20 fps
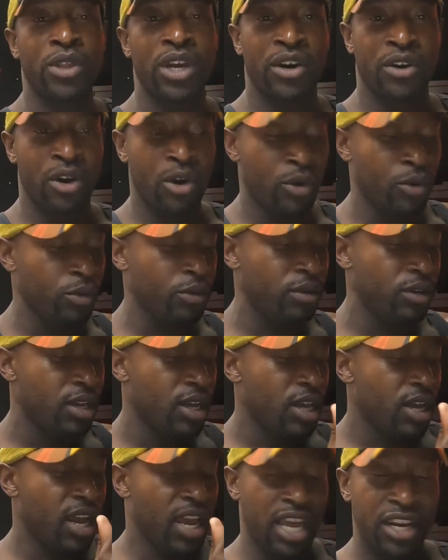their own
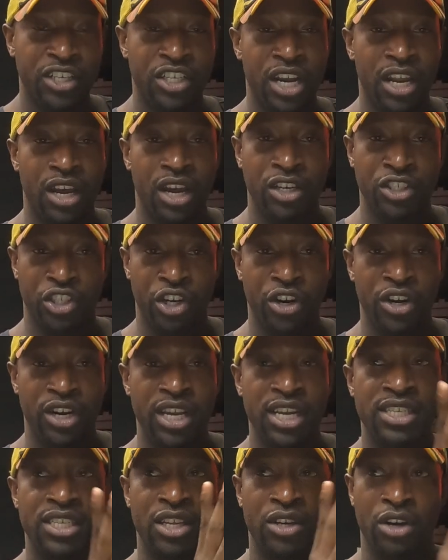
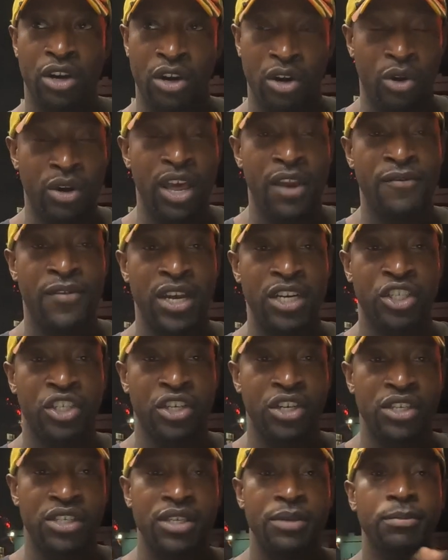journeys and their own
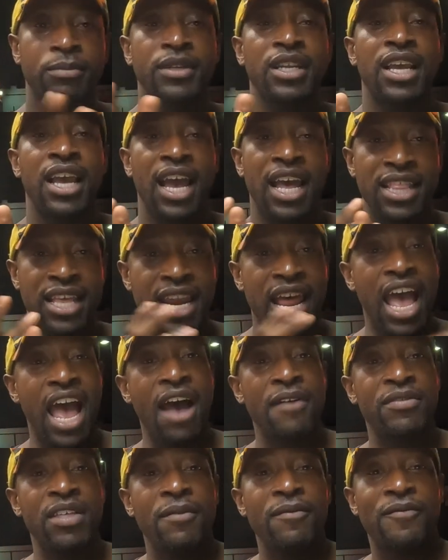adventures, and then
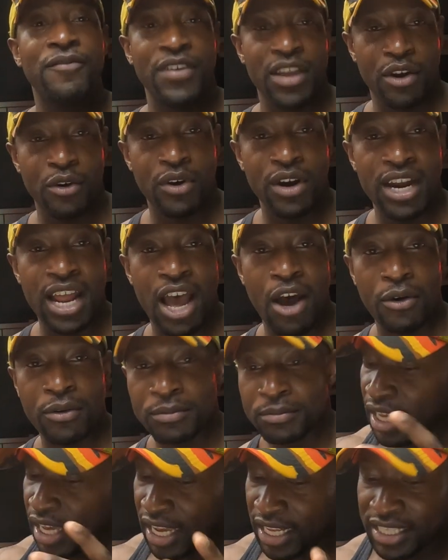have them figure it out.
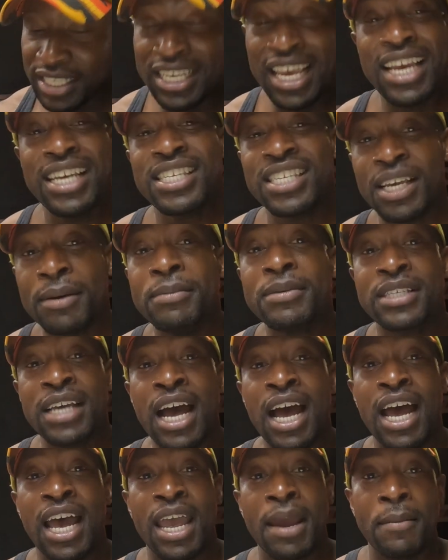It takes some
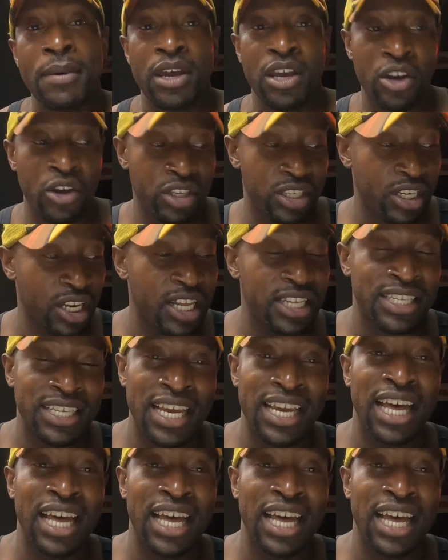time. It's gonna take